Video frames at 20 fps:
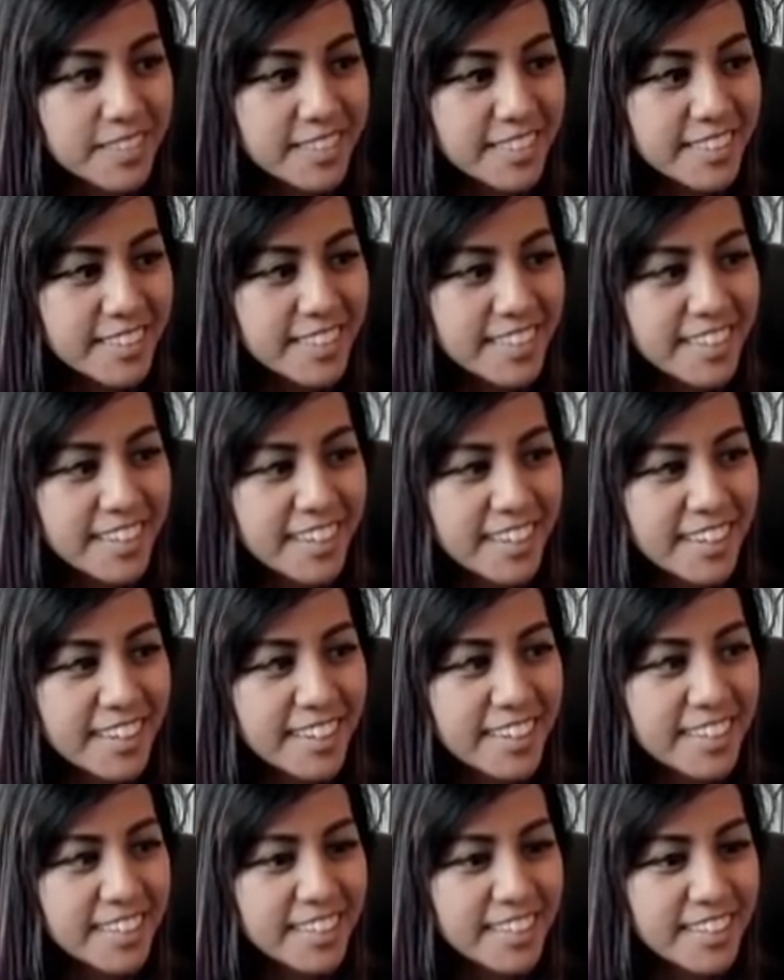duel.
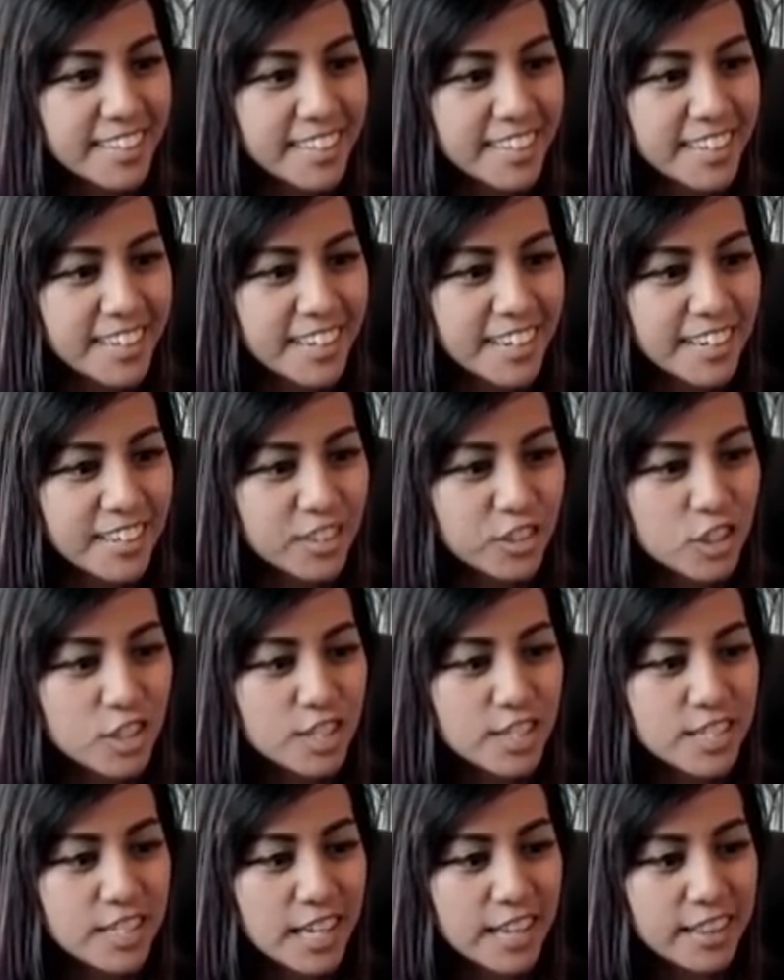
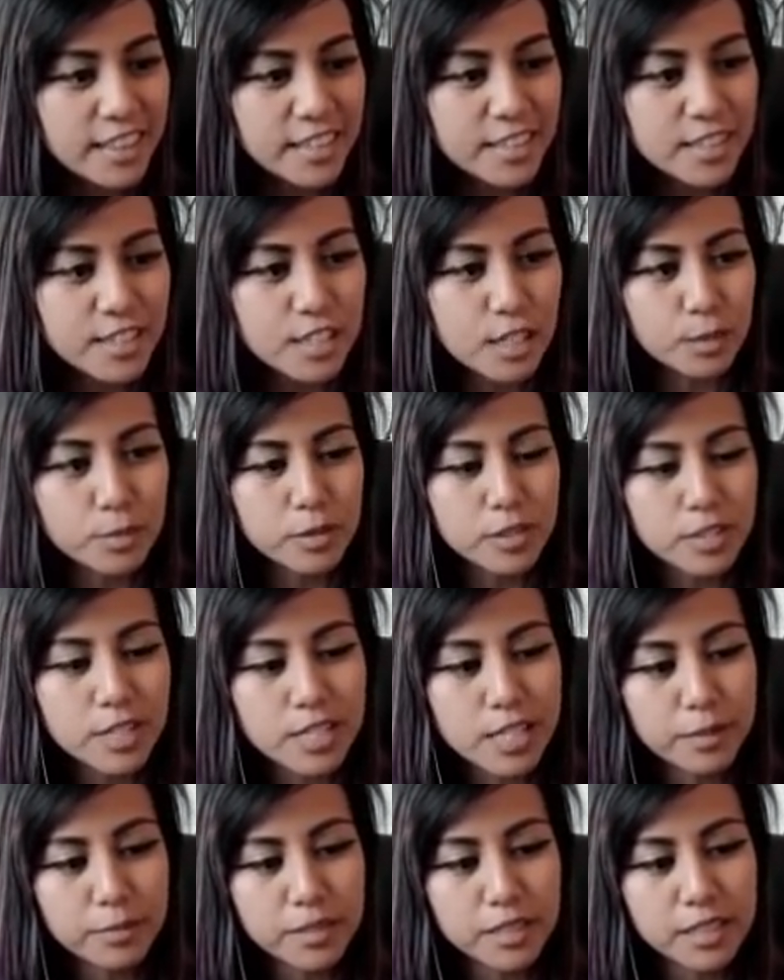Just set the double
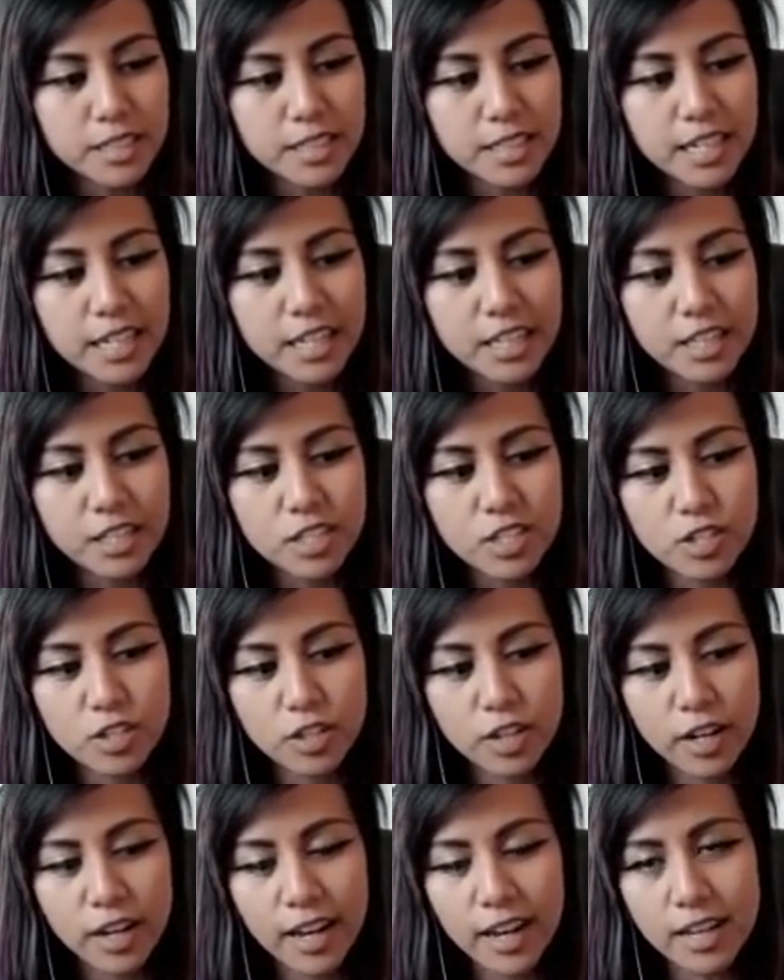summon in case
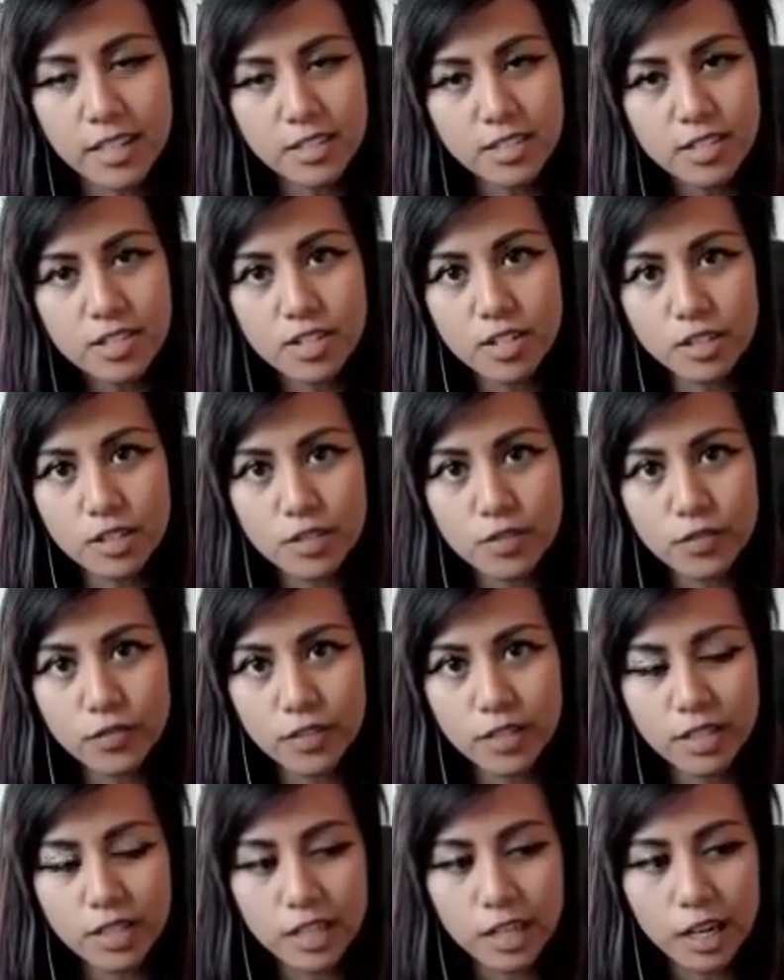your hand starts
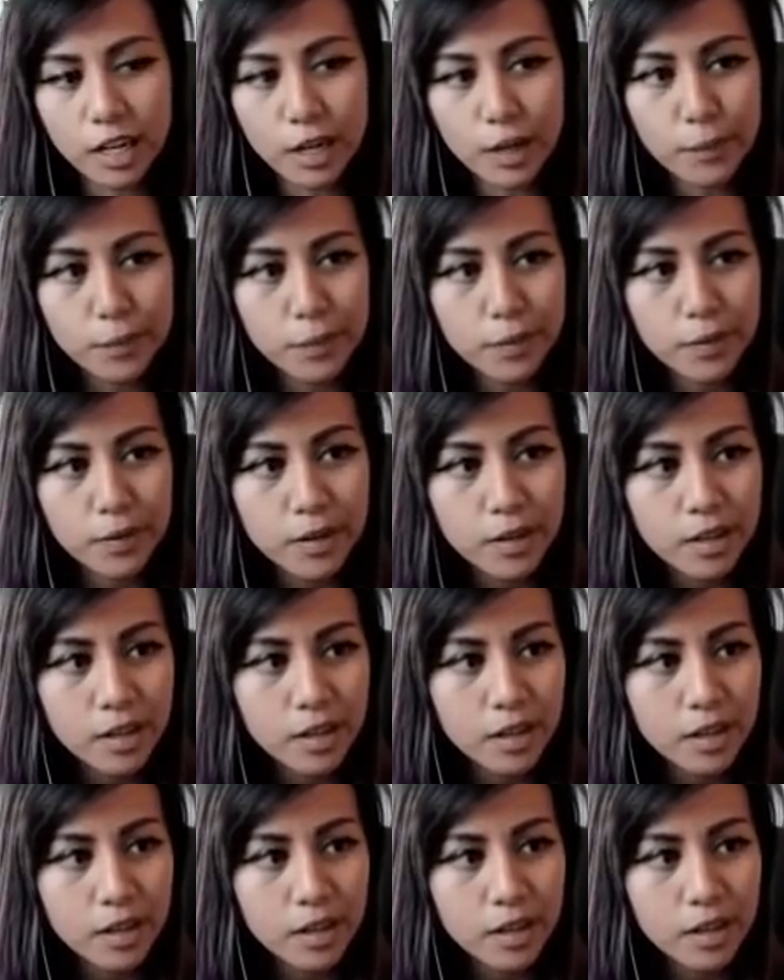filling up.